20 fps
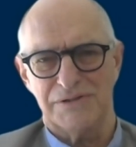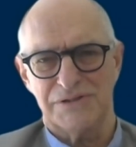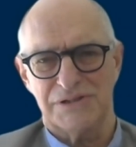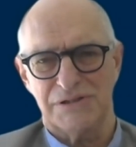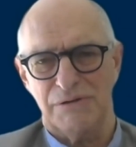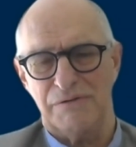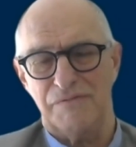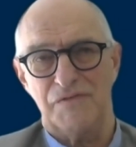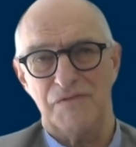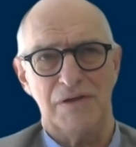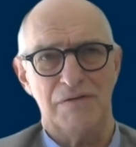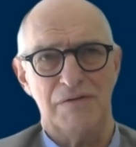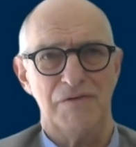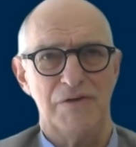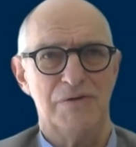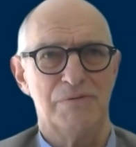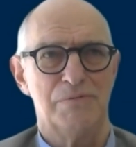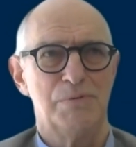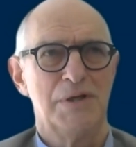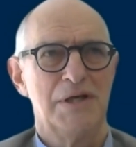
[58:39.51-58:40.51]
So if
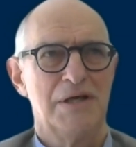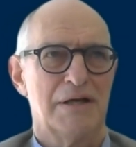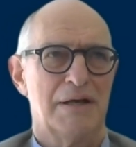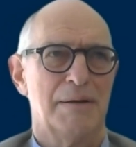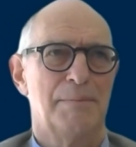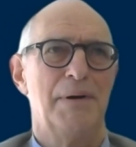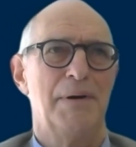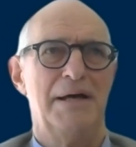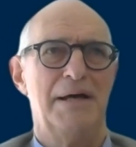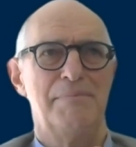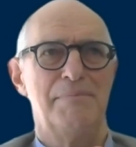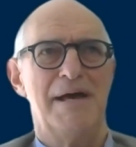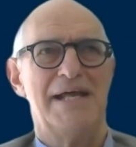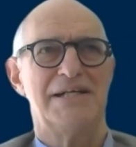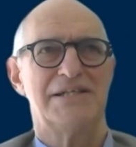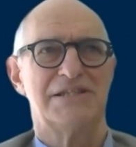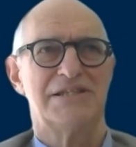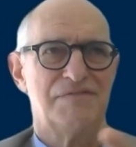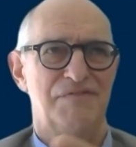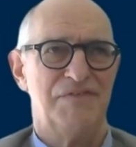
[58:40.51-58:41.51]
you combine
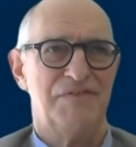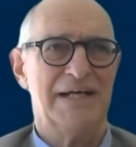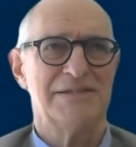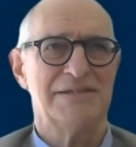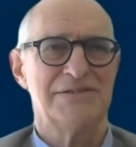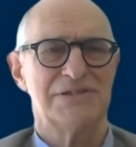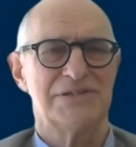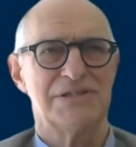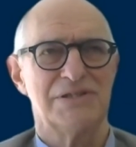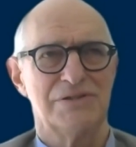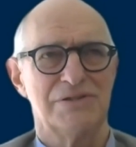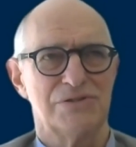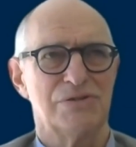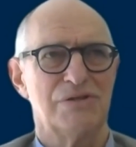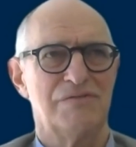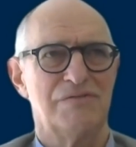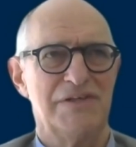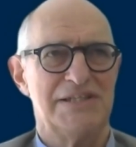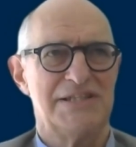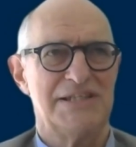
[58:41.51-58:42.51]
managed funds and the
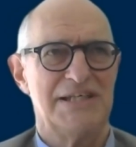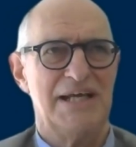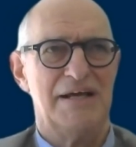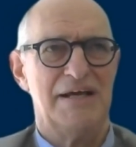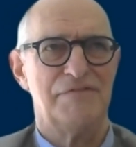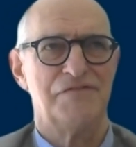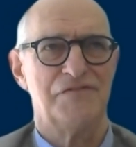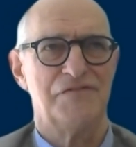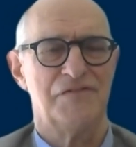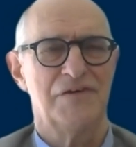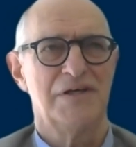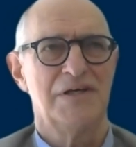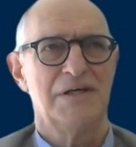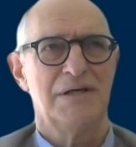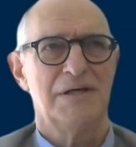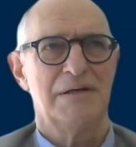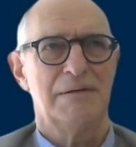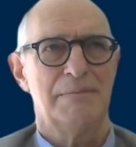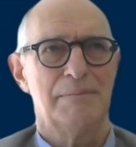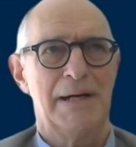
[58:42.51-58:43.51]
sort of ETF
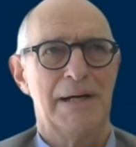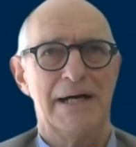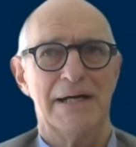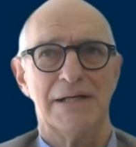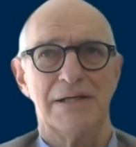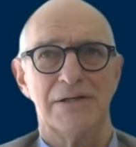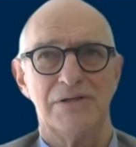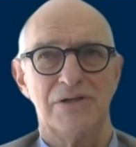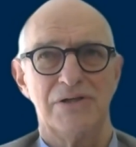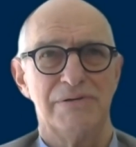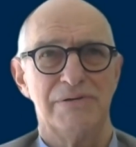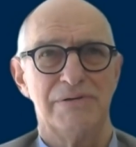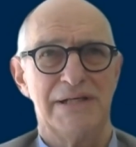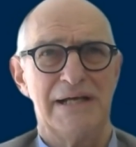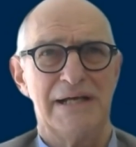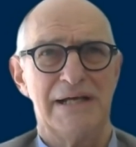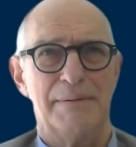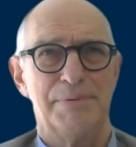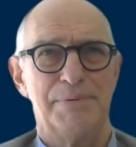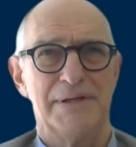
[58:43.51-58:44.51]
market, you
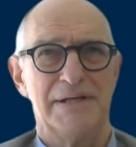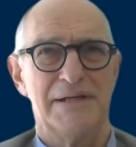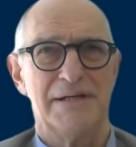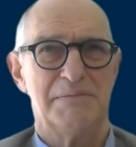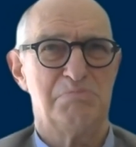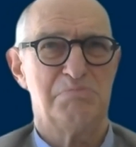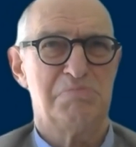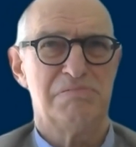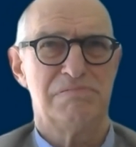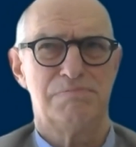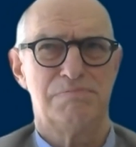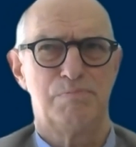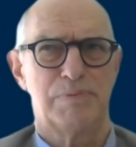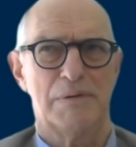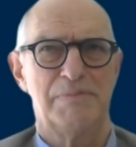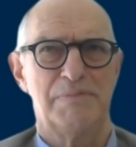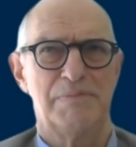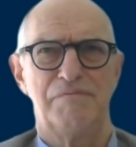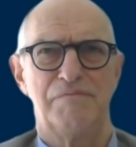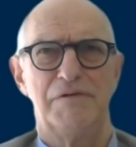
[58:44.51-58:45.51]
end up at a
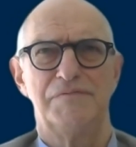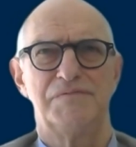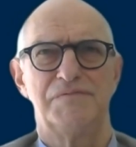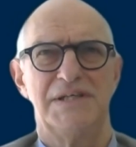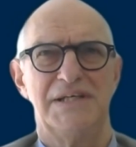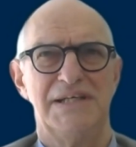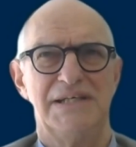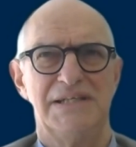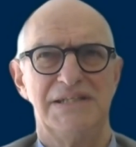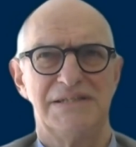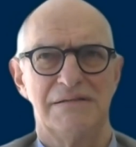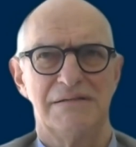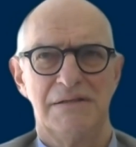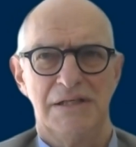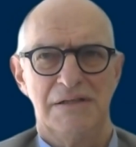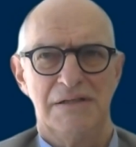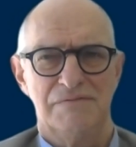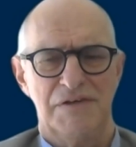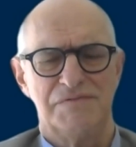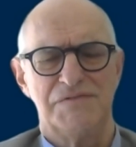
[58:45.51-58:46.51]
probably
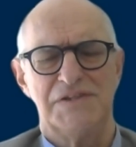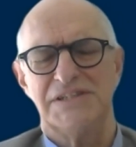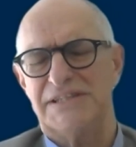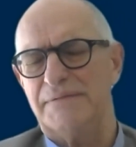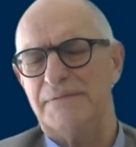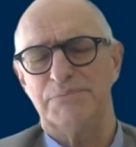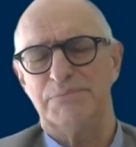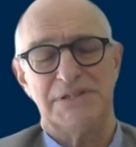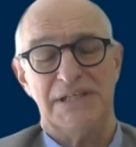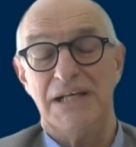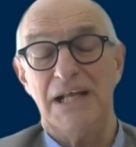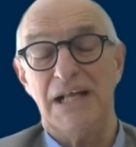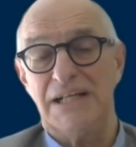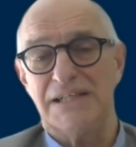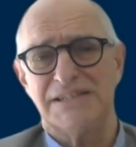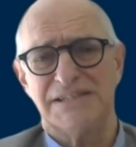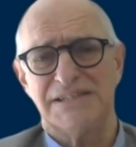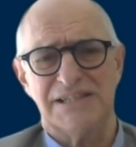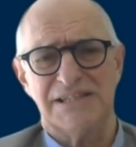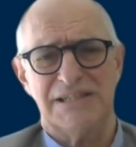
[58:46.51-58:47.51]
57%, nearly
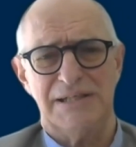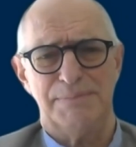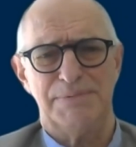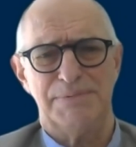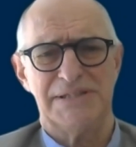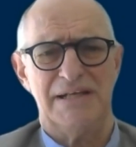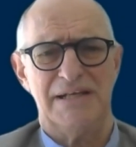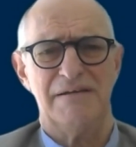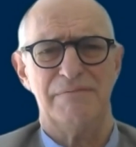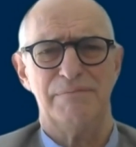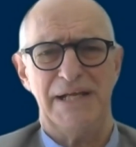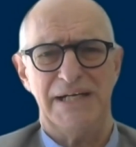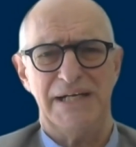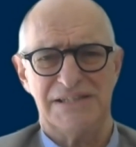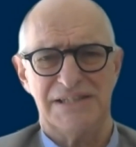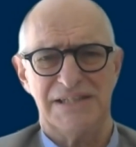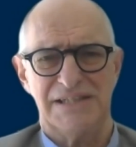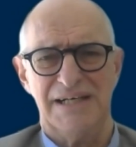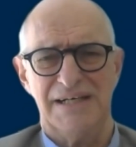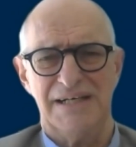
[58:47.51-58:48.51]
60% of
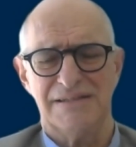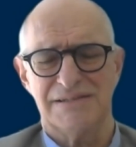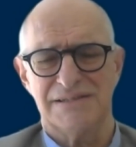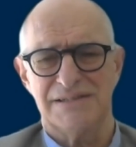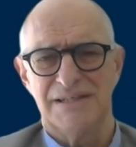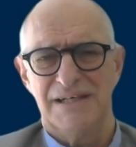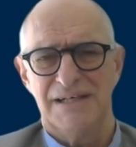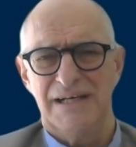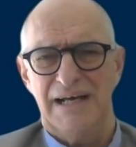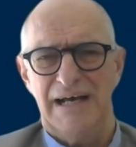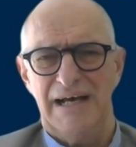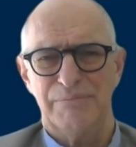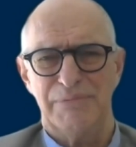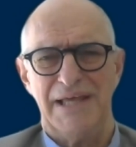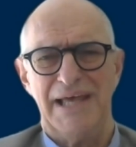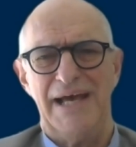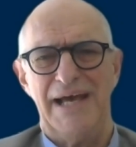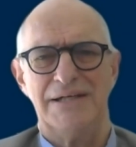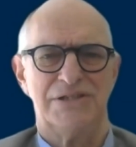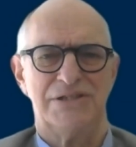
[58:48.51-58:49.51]
managed accounts.
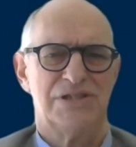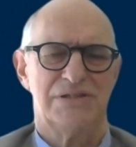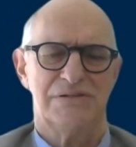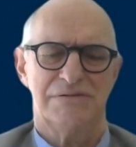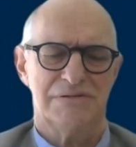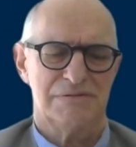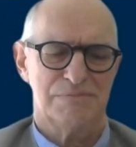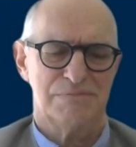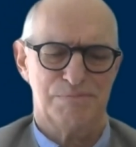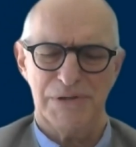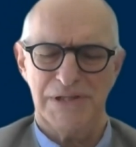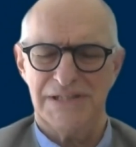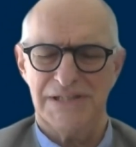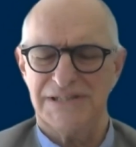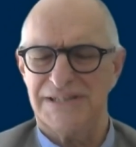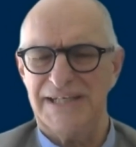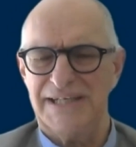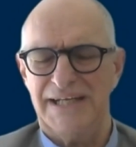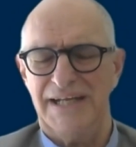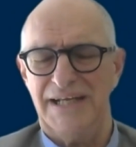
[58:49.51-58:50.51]
Cash is pretty
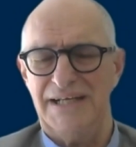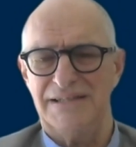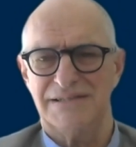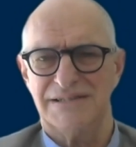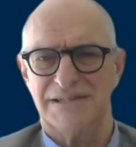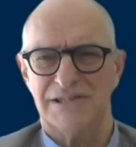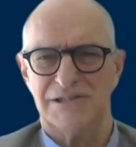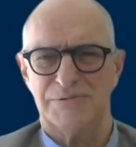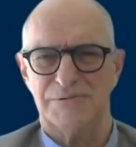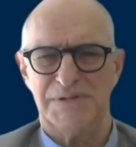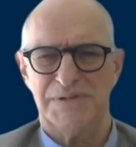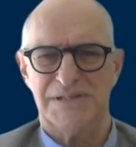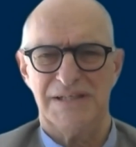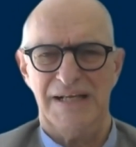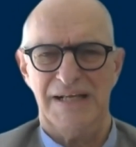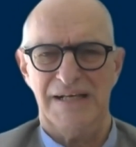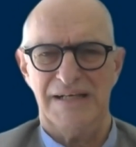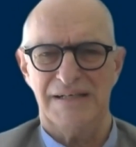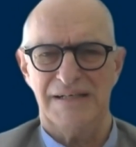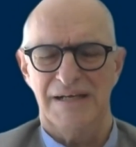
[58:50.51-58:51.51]
steady,
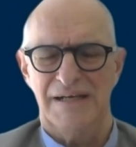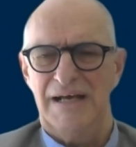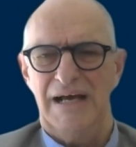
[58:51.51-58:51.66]
6%.